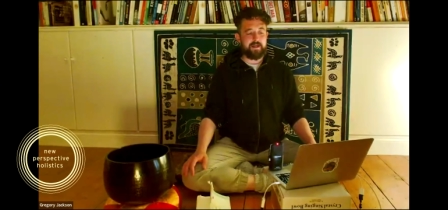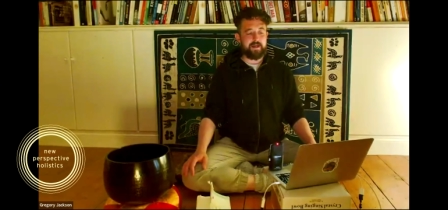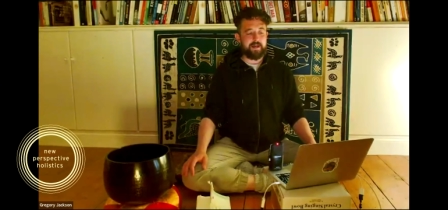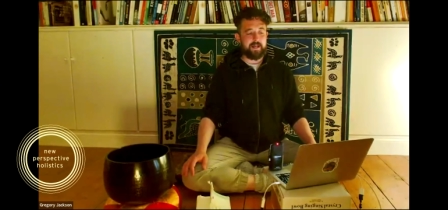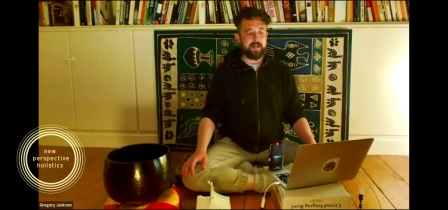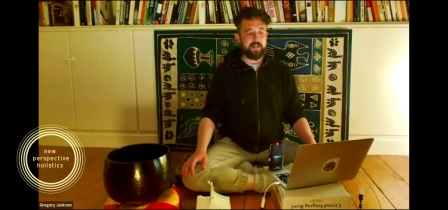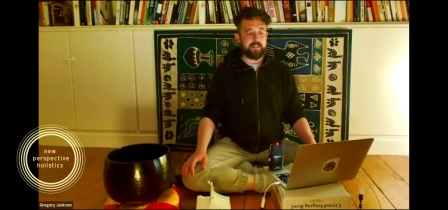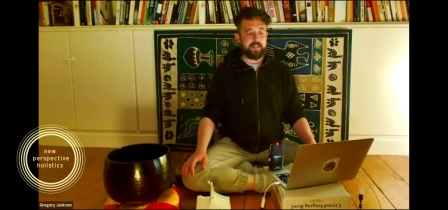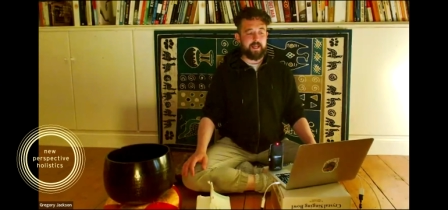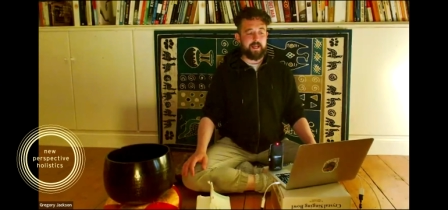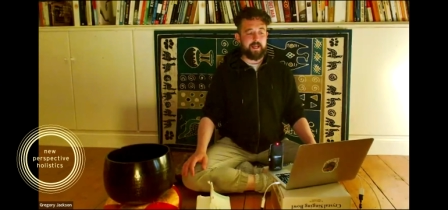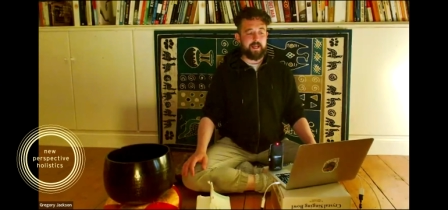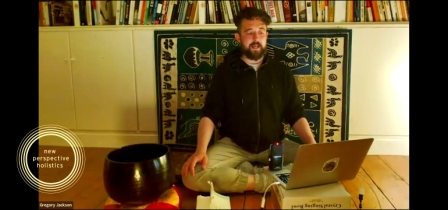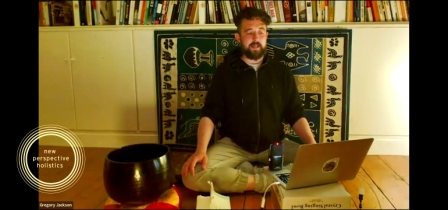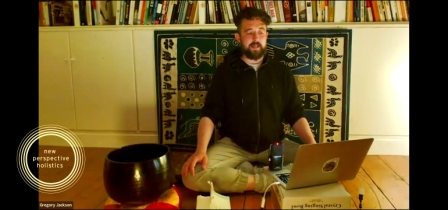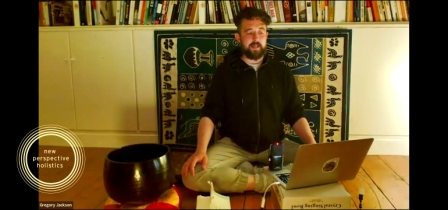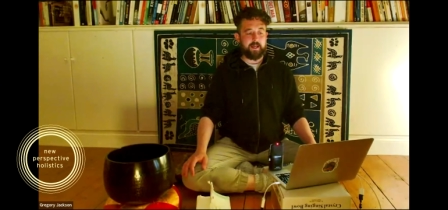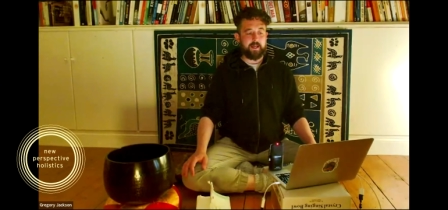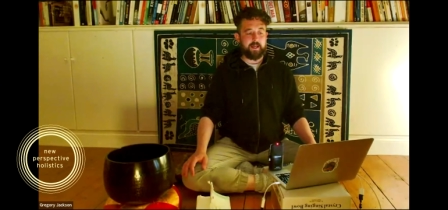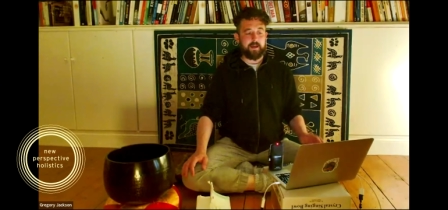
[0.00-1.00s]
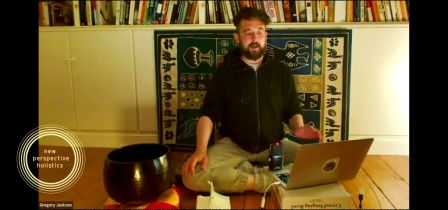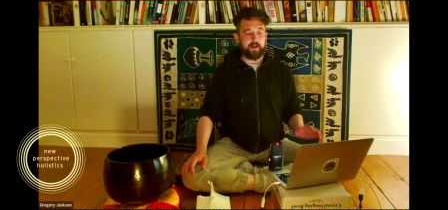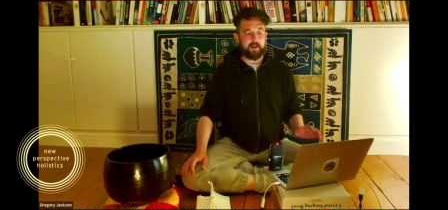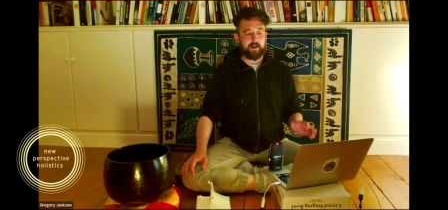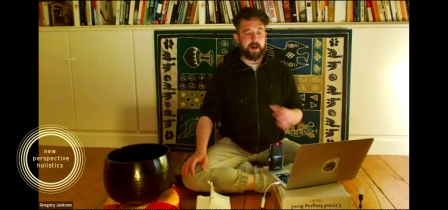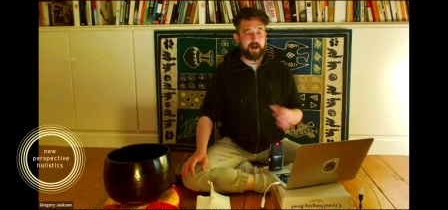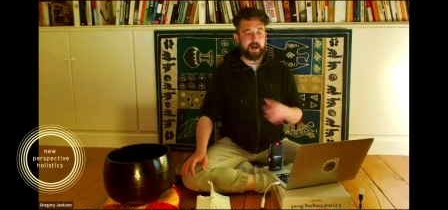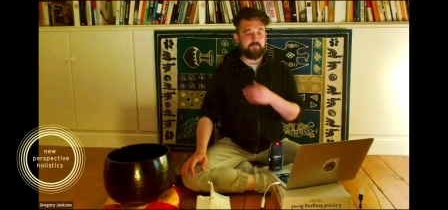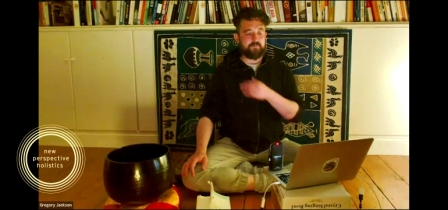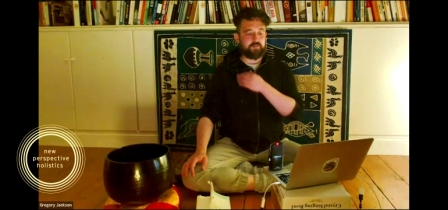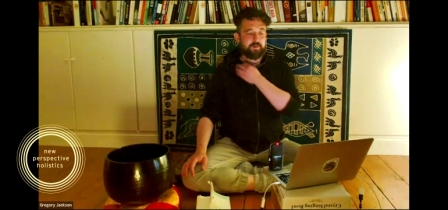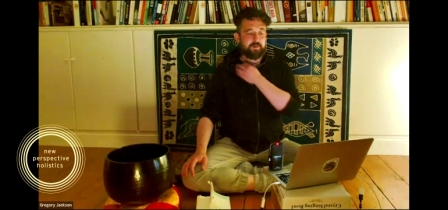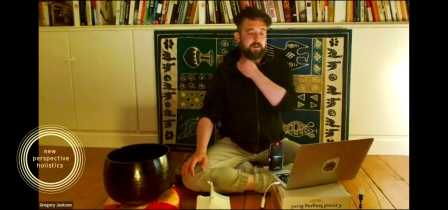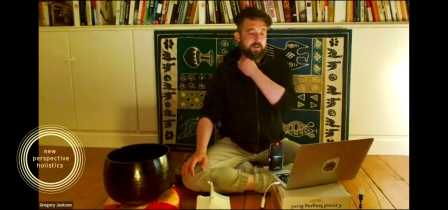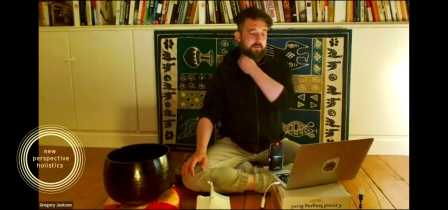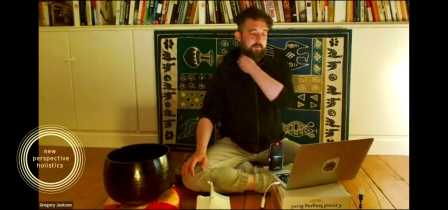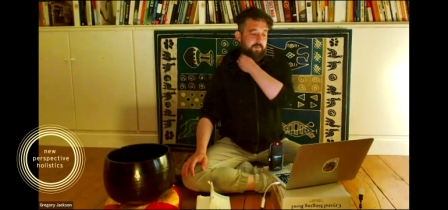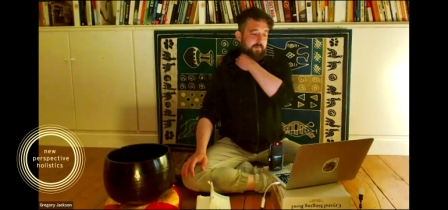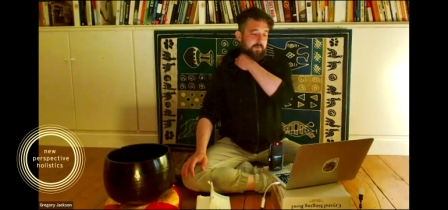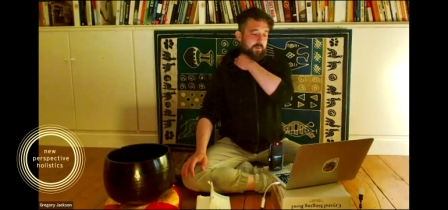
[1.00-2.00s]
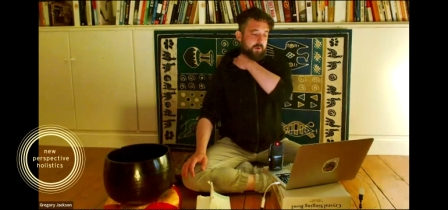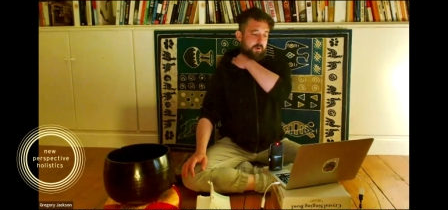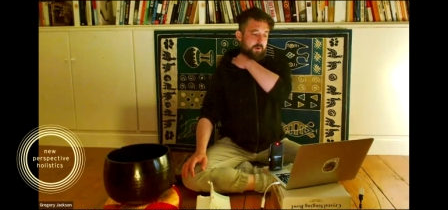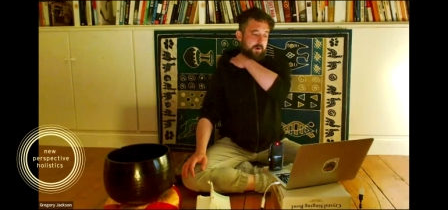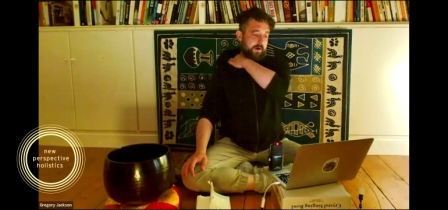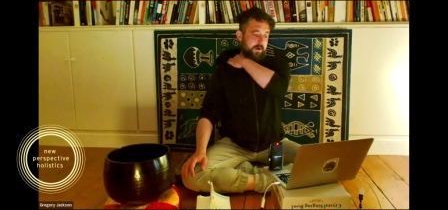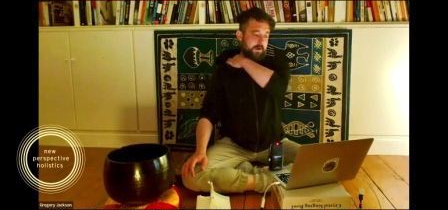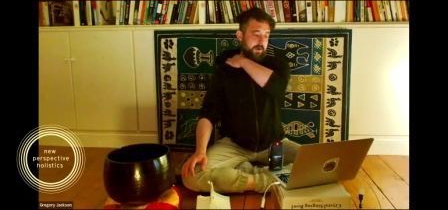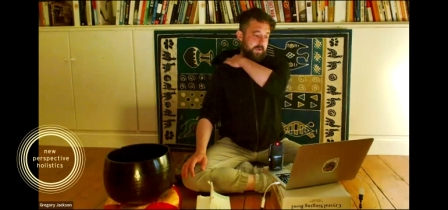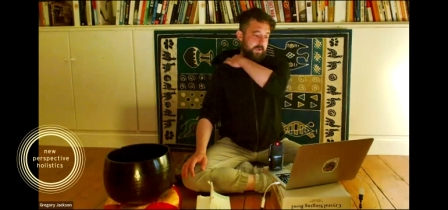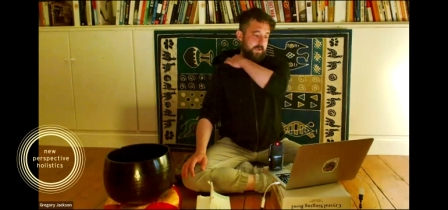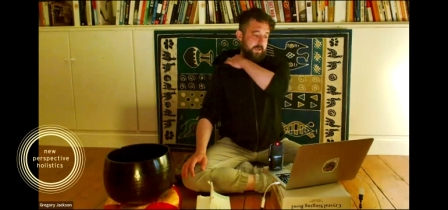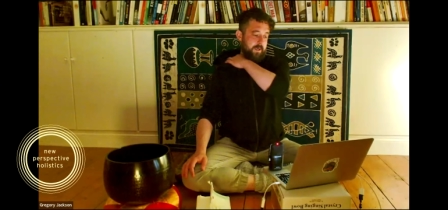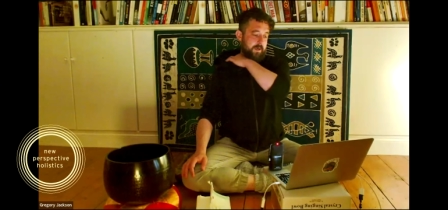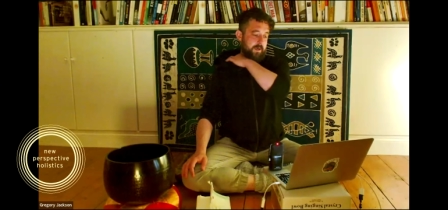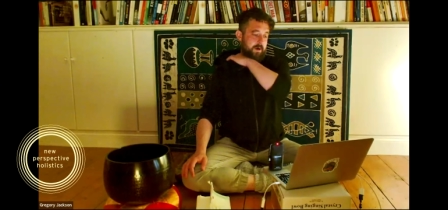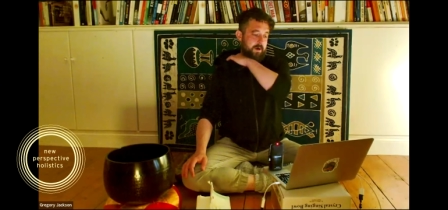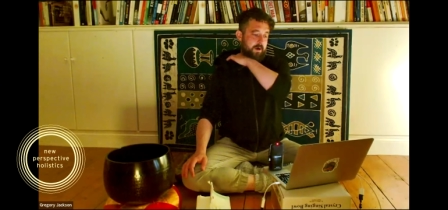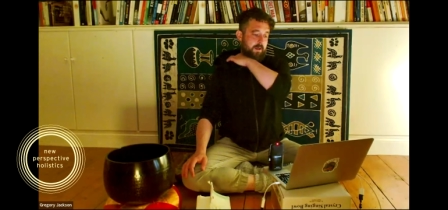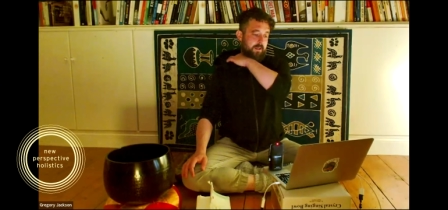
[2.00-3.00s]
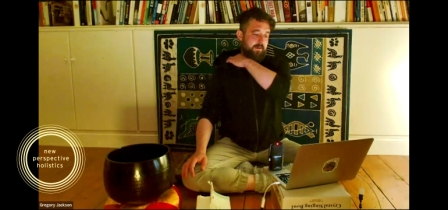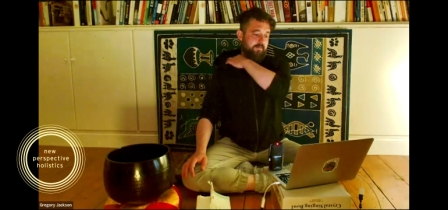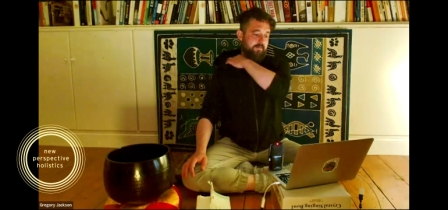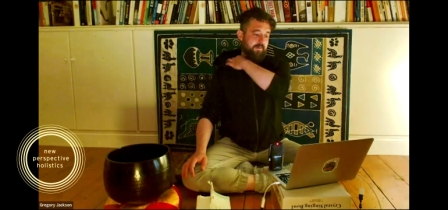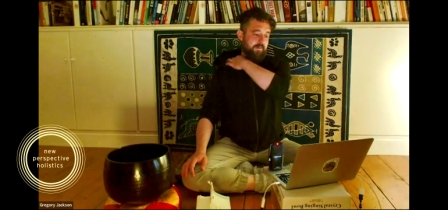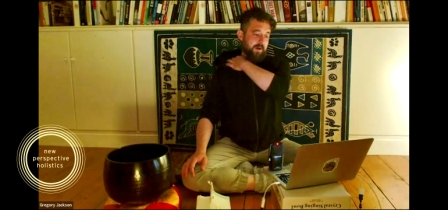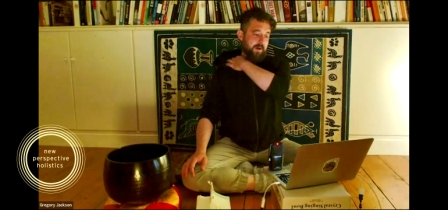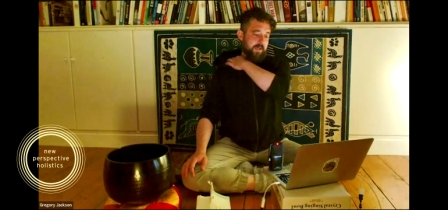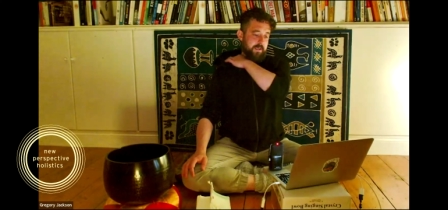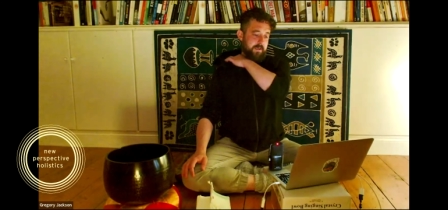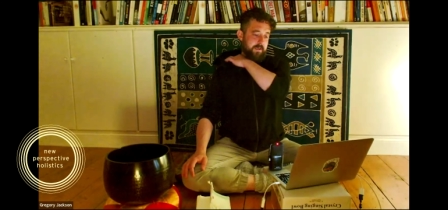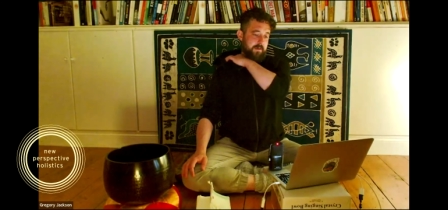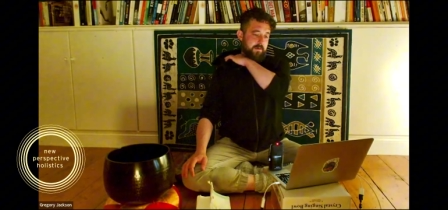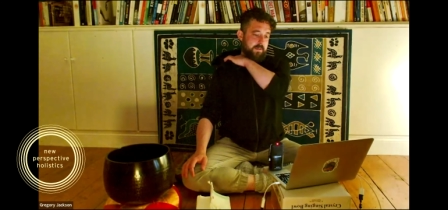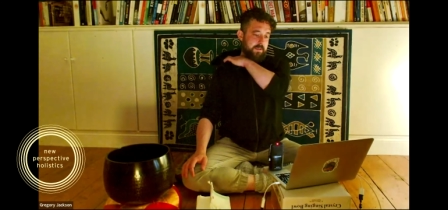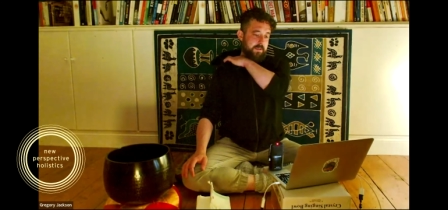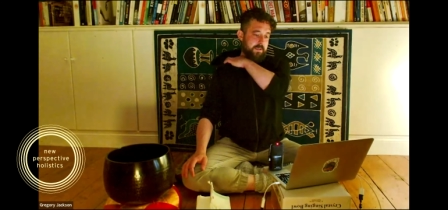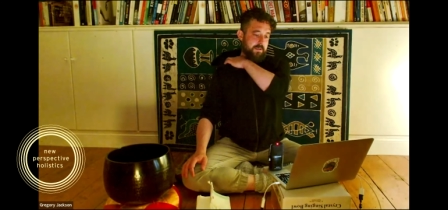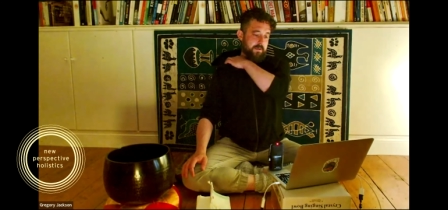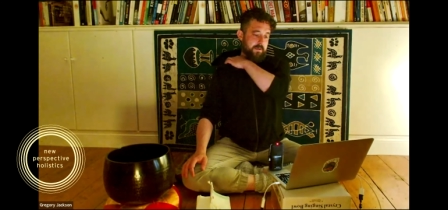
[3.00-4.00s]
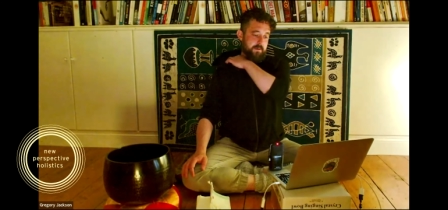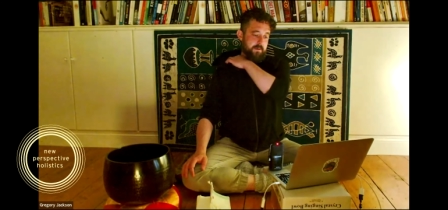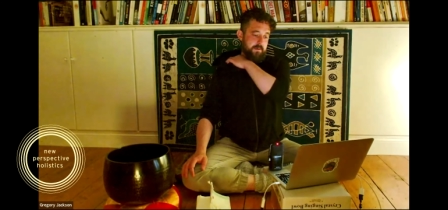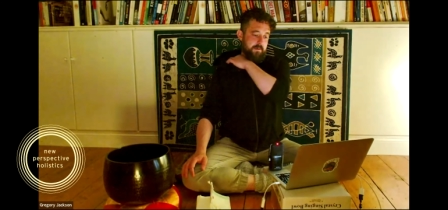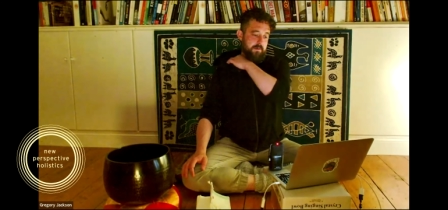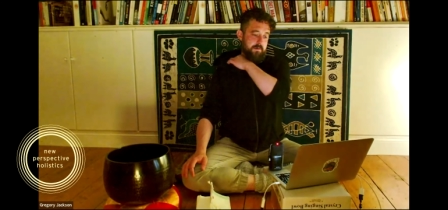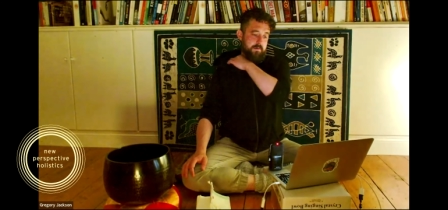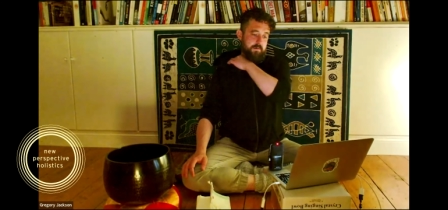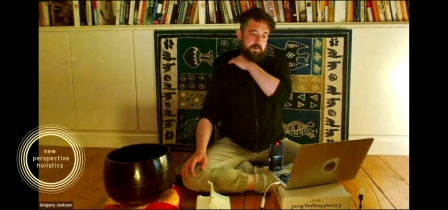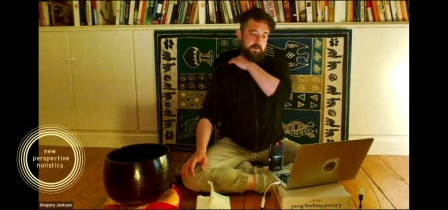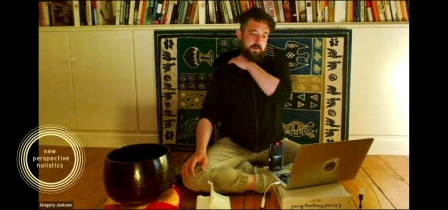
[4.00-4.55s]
And then after a little bit more, I'll invite you to